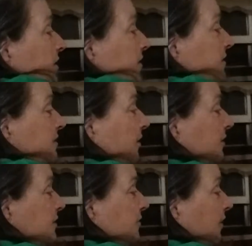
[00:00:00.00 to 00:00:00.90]
This side
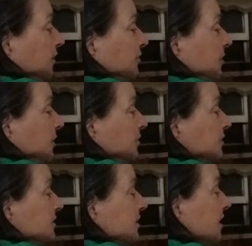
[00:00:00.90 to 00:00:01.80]
is 5 meters,
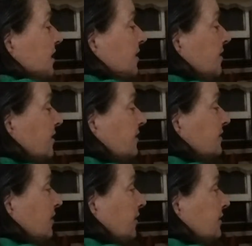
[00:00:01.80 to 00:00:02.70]
this
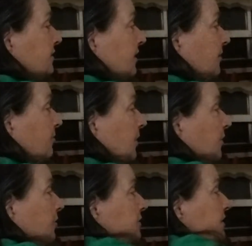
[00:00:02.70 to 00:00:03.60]
side is 10
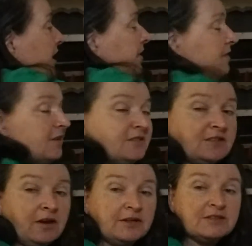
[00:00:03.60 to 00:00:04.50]
meters, and this
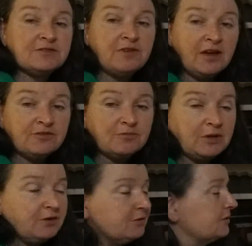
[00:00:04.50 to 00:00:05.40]
side is 5
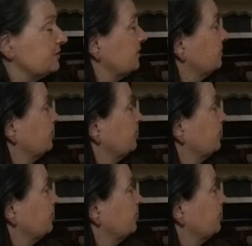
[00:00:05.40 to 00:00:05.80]
meters.